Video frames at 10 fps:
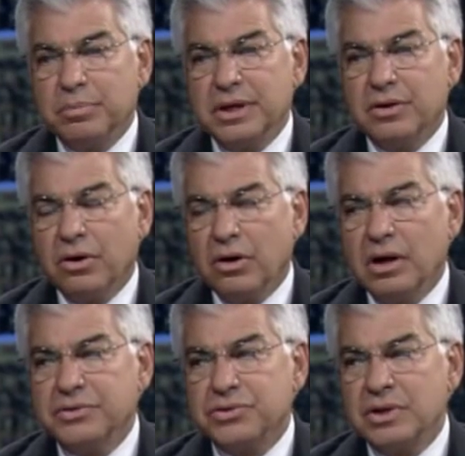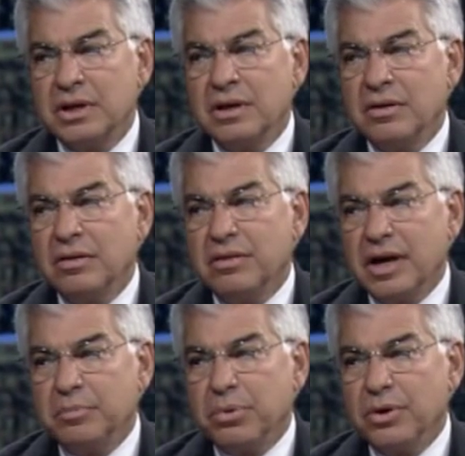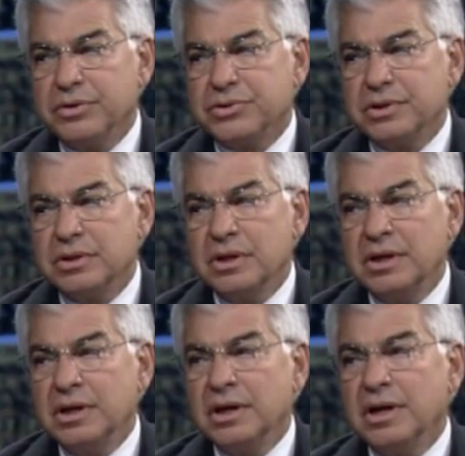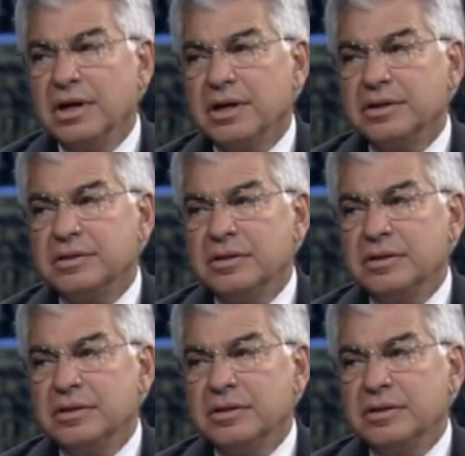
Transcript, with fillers: because that person uh,